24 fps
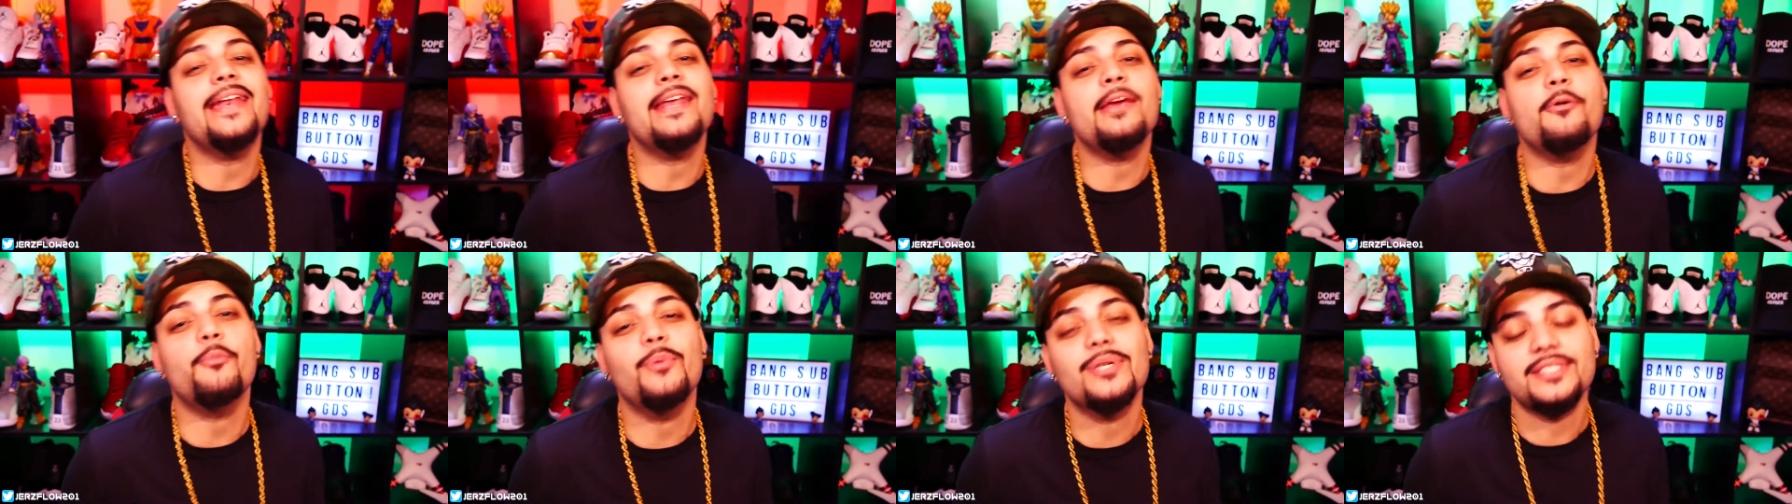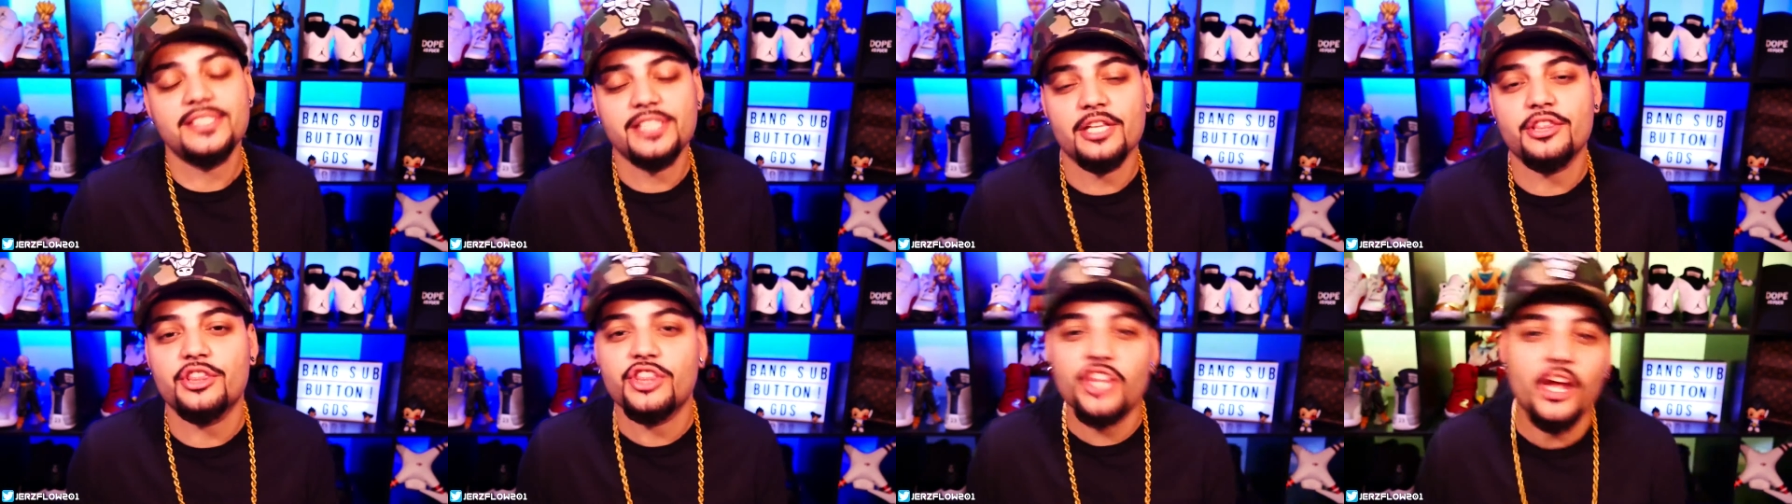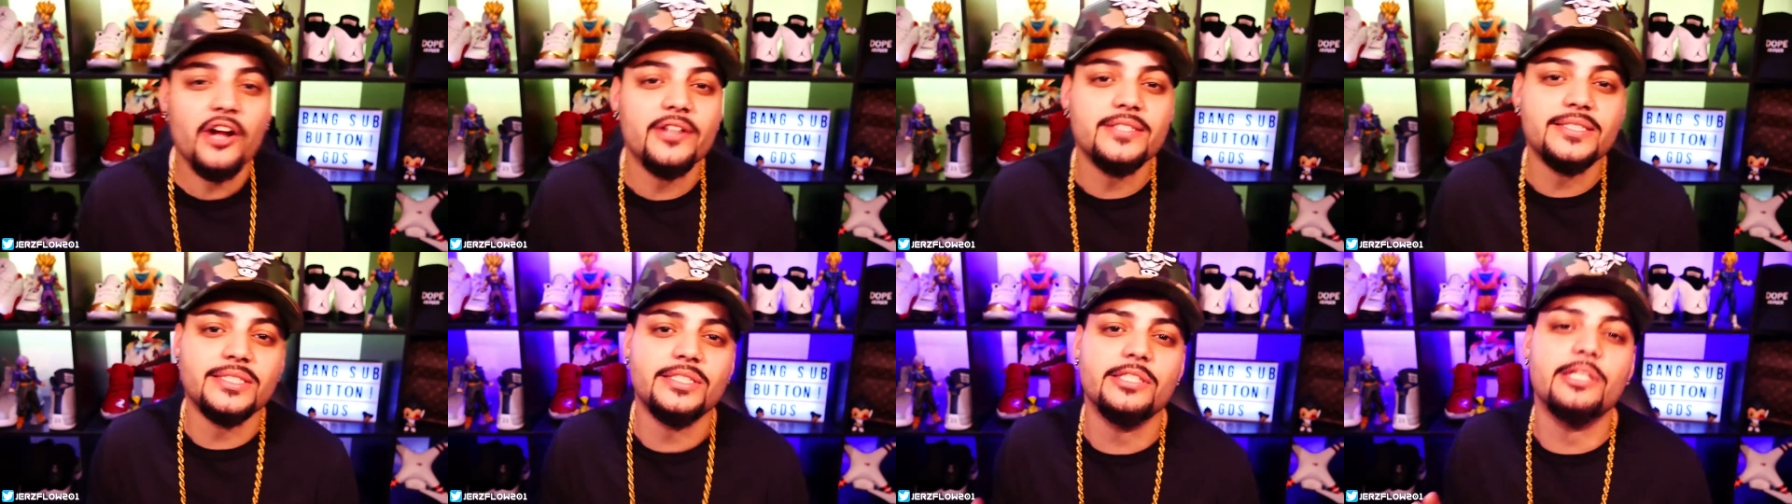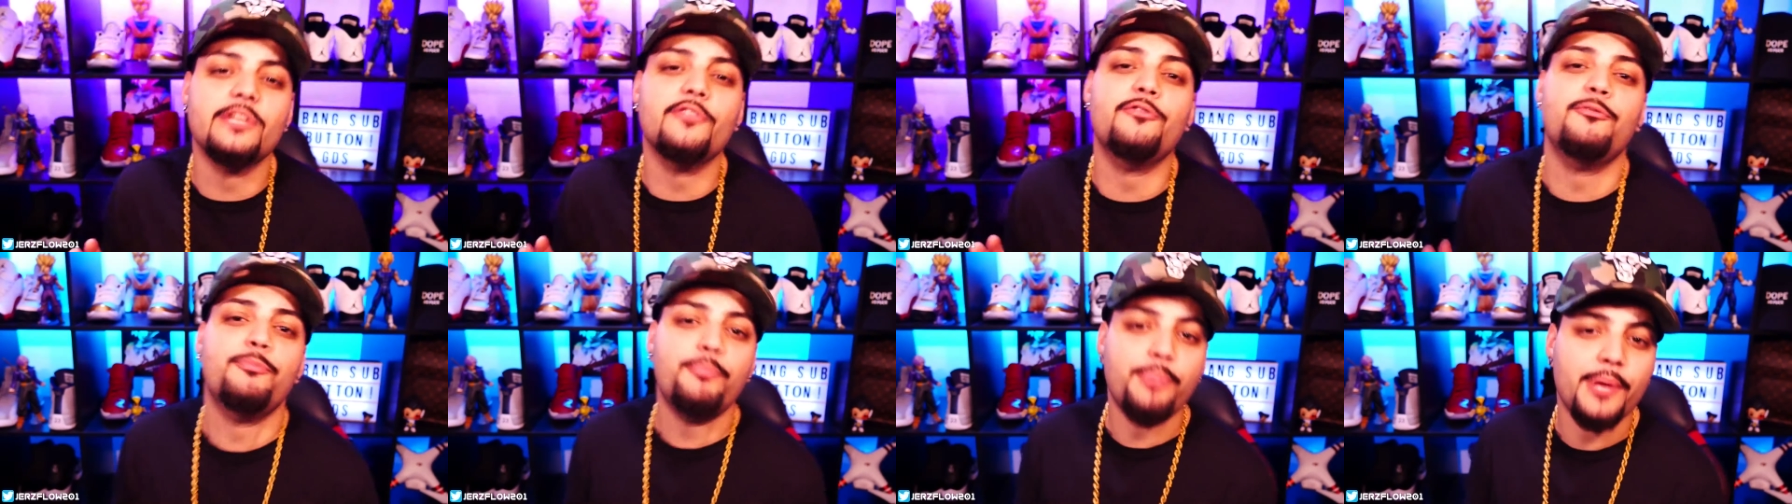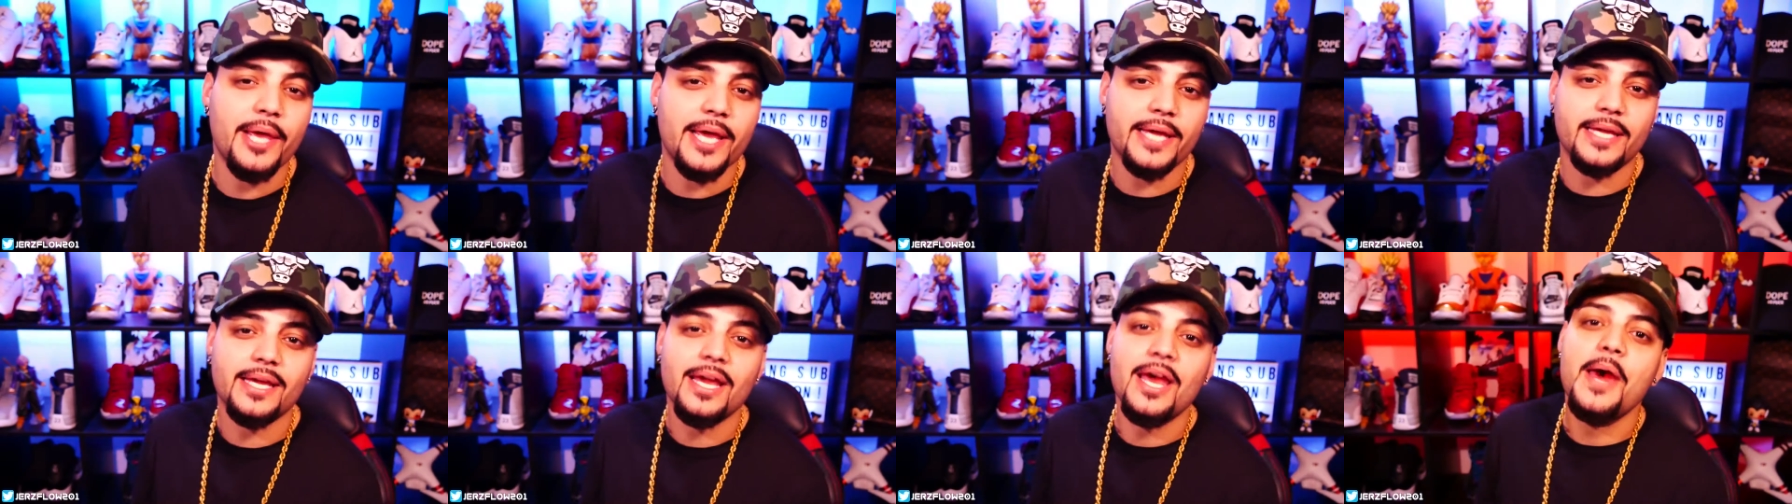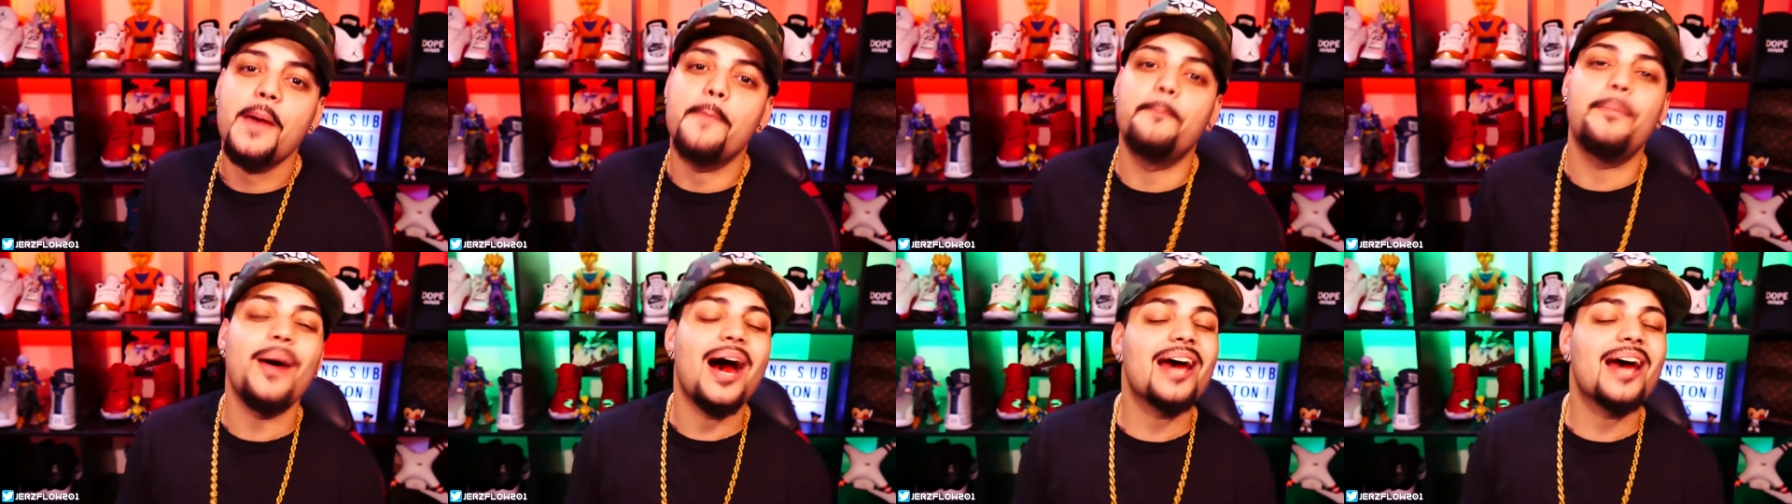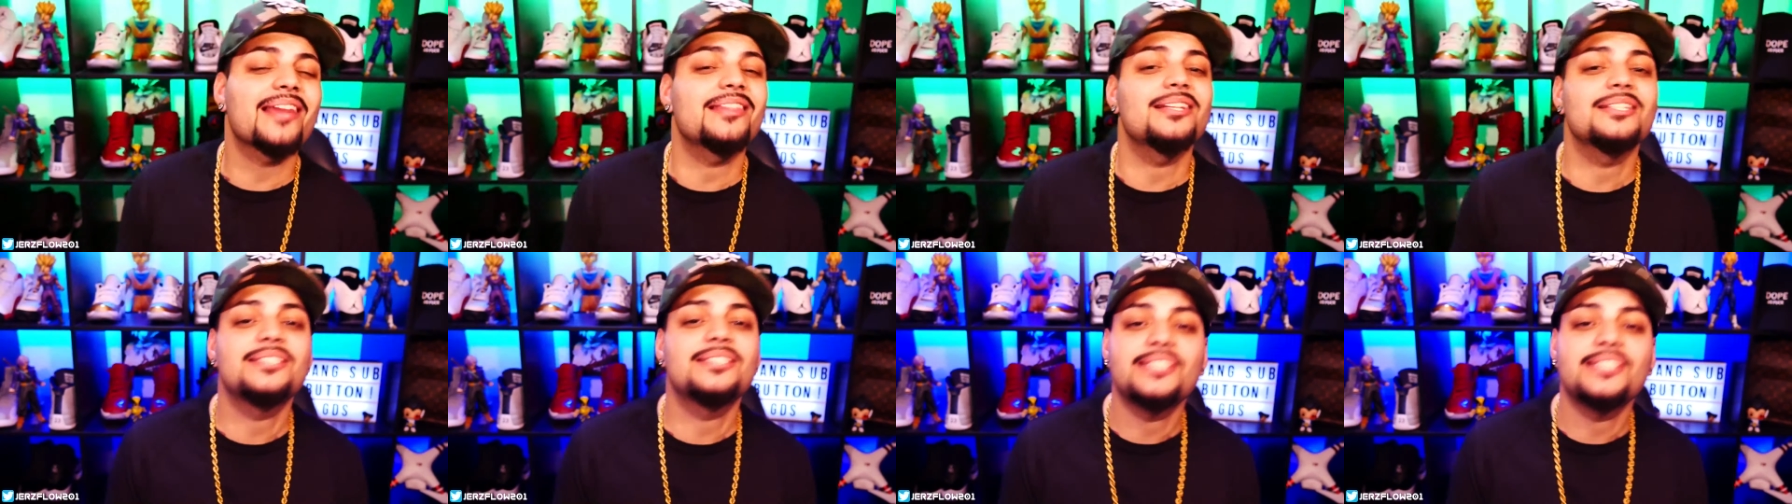he was the 13th pick by the